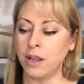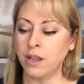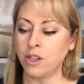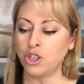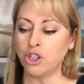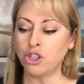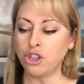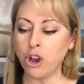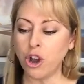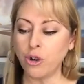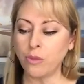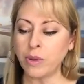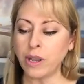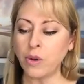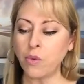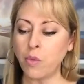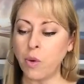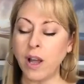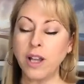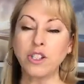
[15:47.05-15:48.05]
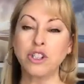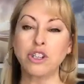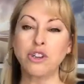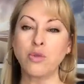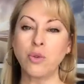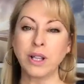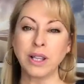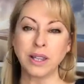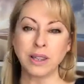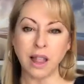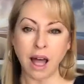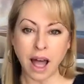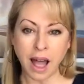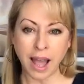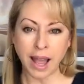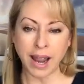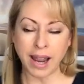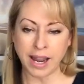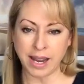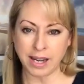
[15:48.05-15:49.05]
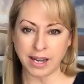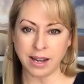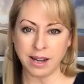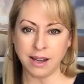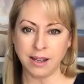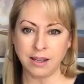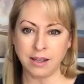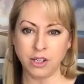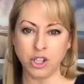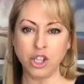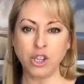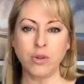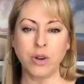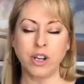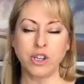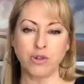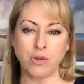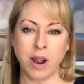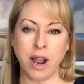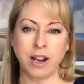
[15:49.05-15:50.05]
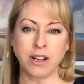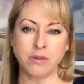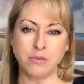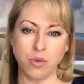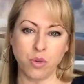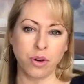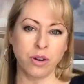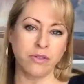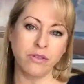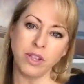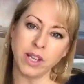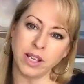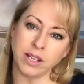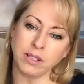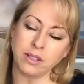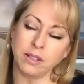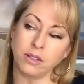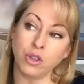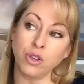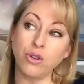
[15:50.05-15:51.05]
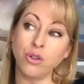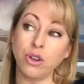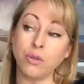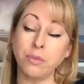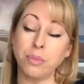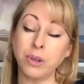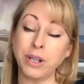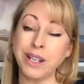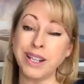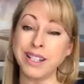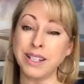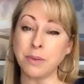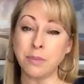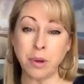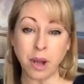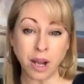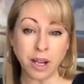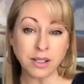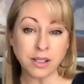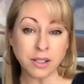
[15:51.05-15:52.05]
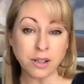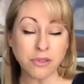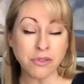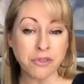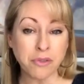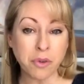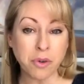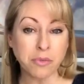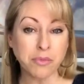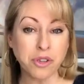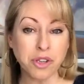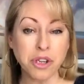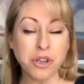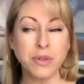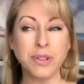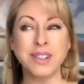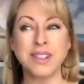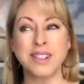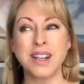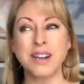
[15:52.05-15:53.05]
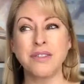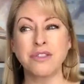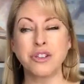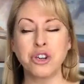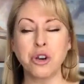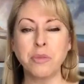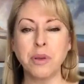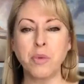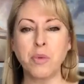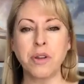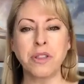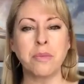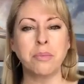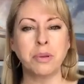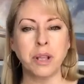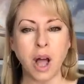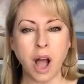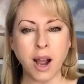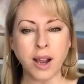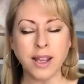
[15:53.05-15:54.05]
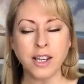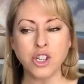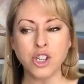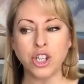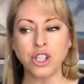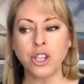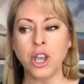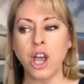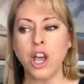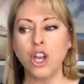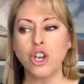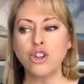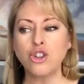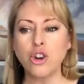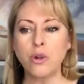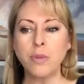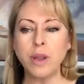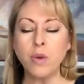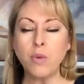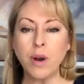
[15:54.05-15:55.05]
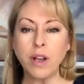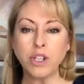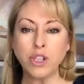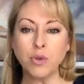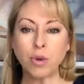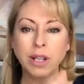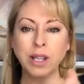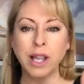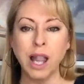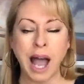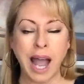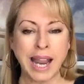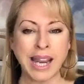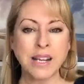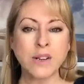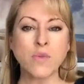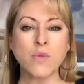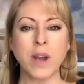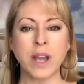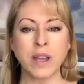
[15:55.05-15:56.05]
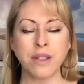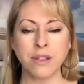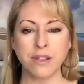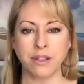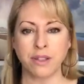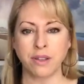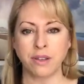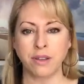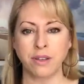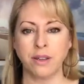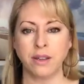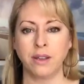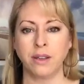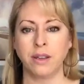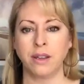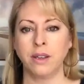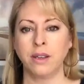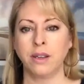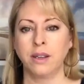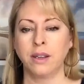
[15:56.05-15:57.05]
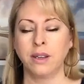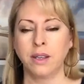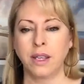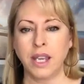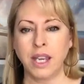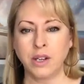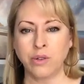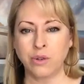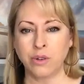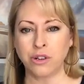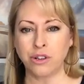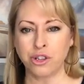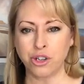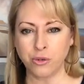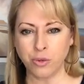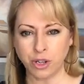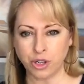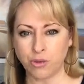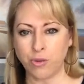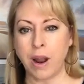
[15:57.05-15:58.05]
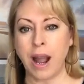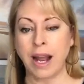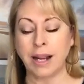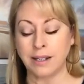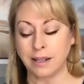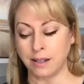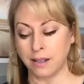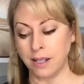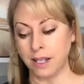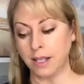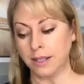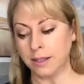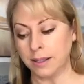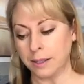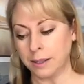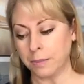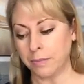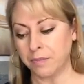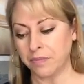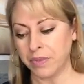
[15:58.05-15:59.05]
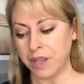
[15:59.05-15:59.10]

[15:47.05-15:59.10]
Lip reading: Show me what to align to attract more of this. So you could put it in the positive form too. Instead of show me where the blockage is, show me what to align with in order to attract this.